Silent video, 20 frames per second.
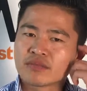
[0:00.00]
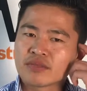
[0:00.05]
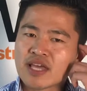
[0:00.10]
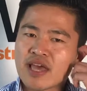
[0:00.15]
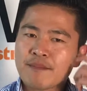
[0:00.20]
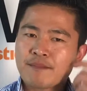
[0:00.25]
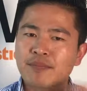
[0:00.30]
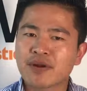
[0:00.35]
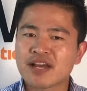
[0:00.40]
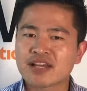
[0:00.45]

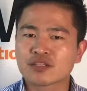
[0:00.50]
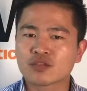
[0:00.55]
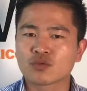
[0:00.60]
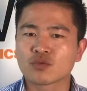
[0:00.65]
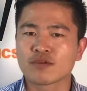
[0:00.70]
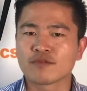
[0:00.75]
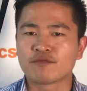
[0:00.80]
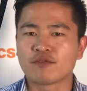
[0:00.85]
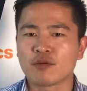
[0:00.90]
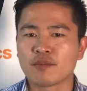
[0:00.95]

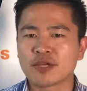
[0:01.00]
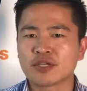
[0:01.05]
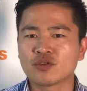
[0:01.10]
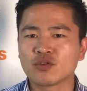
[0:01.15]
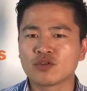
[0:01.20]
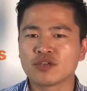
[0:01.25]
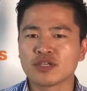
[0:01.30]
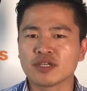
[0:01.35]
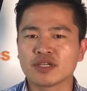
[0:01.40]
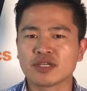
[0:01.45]
10+2
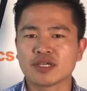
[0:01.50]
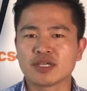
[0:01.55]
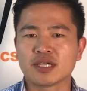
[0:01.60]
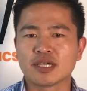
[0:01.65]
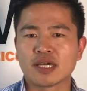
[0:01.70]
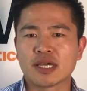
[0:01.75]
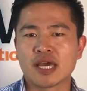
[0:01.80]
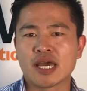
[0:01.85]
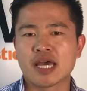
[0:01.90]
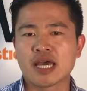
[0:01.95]
information
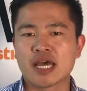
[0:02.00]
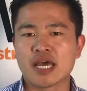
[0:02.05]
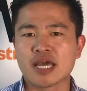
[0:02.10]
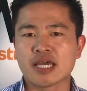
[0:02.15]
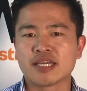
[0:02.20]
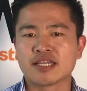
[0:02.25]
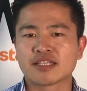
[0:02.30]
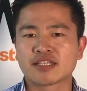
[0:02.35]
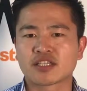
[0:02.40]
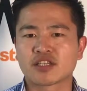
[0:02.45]

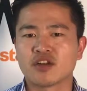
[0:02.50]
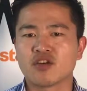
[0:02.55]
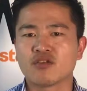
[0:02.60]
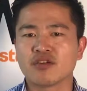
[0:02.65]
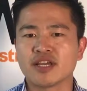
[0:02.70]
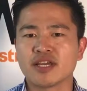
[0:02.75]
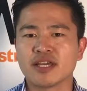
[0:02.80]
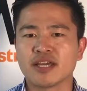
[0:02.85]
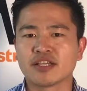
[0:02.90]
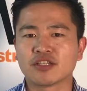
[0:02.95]
is
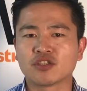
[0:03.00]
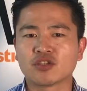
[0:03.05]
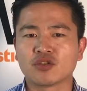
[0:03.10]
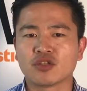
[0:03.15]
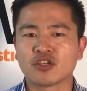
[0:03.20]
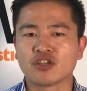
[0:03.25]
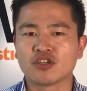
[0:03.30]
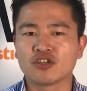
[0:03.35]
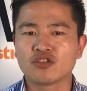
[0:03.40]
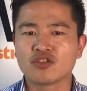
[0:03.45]
loaded into
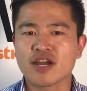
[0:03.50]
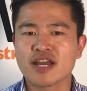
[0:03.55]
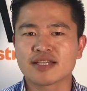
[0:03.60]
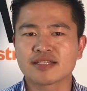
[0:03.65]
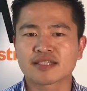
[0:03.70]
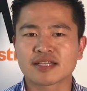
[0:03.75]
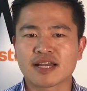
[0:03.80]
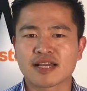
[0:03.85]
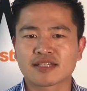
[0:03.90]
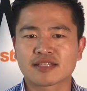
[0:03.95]
the
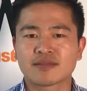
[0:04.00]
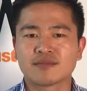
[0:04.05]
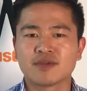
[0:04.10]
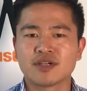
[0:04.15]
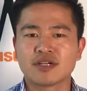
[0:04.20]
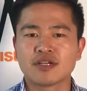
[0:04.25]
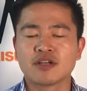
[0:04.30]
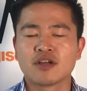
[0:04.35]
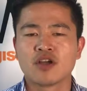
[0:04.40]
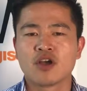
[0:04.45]
US
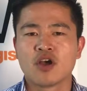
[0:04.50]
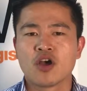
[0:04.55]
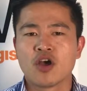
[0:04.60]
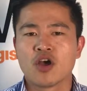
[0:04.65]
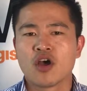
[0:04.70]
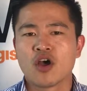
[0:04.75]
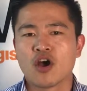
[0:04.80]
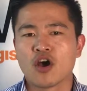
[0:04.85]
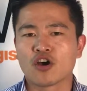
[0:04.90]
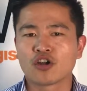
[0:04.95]
customer
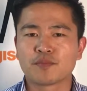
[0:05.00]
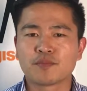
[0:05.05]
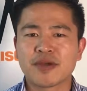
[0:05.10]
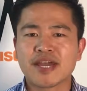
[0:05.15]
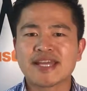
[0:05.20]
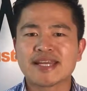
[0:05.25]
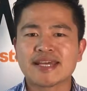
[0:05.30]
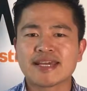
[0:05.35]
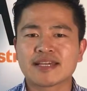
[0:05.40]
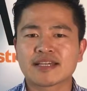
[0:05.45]

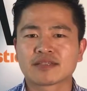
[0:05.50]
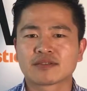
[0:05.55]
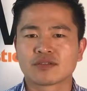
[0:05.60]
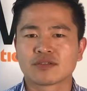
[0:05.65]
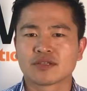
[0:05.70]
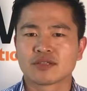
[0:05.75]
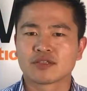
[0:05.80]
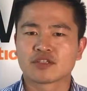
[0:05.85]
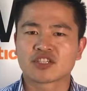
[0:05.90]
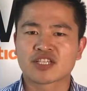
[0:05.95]
automatic
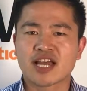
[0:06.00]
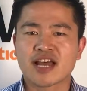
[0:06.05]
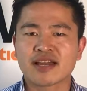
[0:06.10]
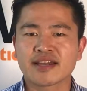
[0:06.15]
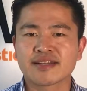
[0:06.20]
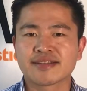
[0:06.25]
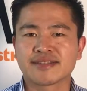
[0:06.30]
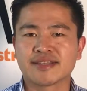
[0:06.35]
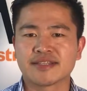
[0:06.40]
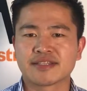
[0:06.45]

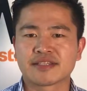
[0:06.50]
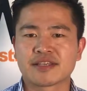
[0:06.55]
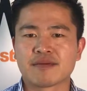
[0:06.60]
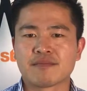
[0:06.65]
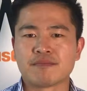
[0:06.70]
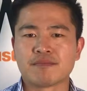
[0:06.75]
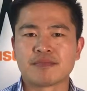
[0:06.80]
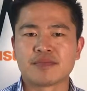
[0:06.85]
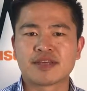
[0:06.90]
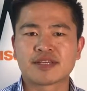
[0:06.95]
target
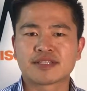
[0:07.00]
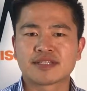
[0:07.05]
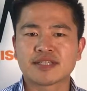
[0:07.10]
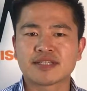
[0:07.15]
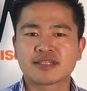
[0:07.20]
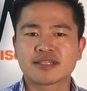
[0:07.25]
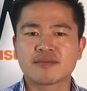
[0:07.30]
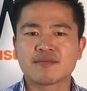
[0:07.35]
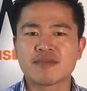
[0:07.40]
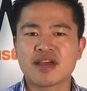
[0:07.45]
system. The
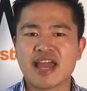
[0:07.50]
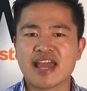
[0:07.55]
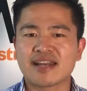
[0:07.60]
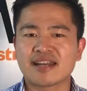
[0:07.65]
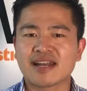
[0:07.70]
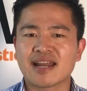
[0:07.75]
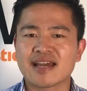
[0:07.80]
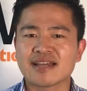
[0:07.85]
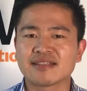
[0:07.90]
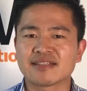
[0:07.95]
system
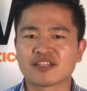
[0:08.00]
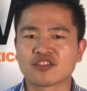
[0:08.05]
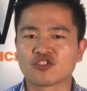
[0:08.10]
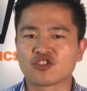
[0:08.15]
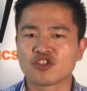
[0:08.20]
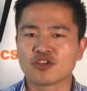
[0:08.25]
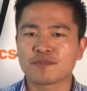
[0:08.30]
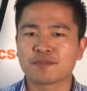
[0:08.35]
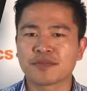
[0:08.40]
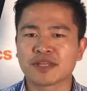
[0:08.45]
analyzes the
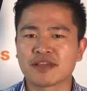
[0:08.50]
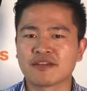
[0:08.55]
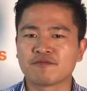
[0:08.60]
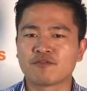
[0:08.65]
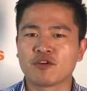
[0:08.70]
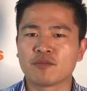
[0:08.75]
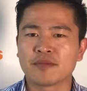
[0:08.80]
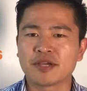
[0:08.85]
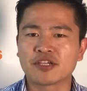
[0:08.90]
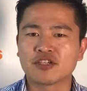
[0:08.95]
shipment
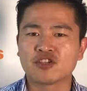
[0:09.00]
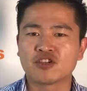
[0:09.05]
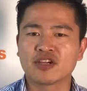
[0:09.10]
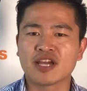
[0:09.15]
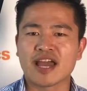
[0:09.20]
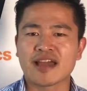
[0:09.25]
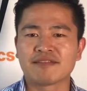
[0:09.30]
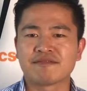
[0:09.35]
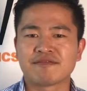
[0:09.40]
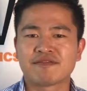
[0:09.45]
information
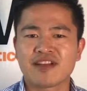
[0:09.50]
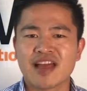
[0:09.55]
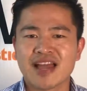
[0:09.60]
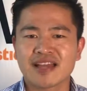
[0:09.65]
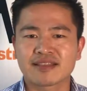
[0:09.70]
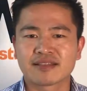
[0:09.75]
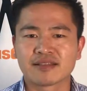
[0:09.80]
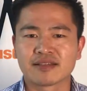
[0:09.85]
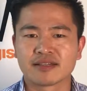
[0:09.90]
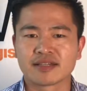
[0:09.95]
and
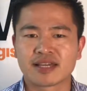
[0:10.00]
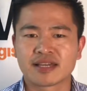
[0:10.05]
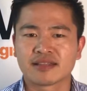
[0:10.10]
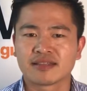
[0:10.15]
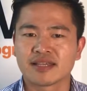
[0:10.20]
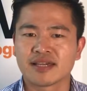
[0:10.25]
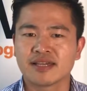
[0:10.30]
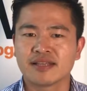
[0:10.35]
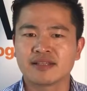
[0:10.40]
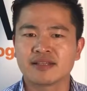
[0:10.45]
flags the
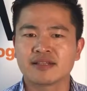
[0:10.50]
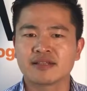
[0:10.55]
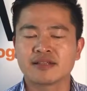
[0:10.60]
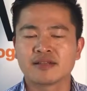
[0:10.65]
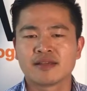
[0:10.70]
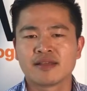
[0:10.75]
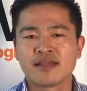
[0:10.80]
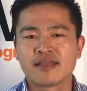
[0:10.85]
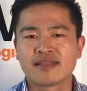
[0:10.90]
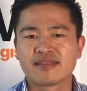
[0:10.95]
container
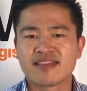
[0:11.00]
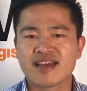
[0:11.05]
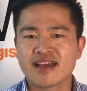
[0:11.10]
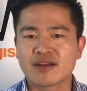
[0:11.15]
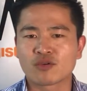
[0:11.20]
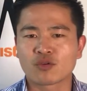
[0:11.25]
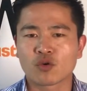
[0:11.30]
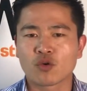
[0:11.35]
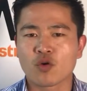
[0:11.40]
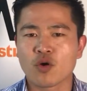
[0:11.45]
that
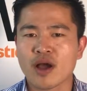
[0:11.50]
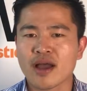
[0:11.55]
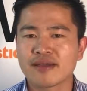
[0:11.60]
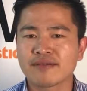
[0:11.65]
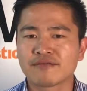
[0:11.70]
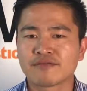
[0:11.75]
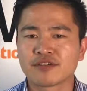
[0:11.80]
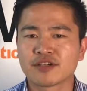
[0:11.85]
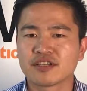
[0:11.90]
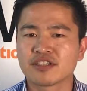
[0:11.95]
require
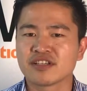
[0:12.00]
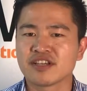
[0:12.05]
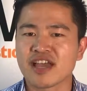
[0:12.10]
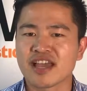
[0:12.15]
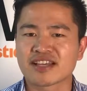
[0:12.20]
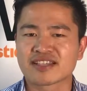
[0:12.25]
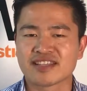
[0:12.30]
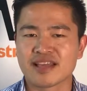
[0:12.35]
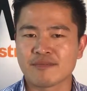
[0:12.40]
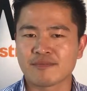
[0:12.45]
further
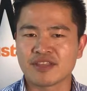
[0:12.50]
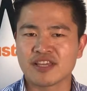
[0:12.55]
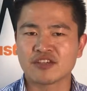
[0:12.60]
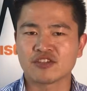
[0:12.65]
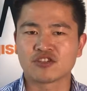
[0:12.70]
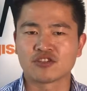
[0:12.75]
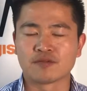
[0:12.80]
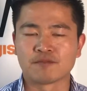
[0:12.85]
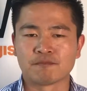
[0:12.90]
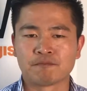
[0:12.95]

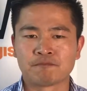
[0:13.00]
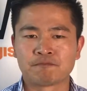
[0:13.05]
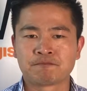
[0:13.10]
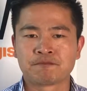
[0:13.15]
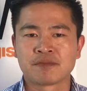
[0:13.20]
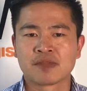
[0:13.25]
examination.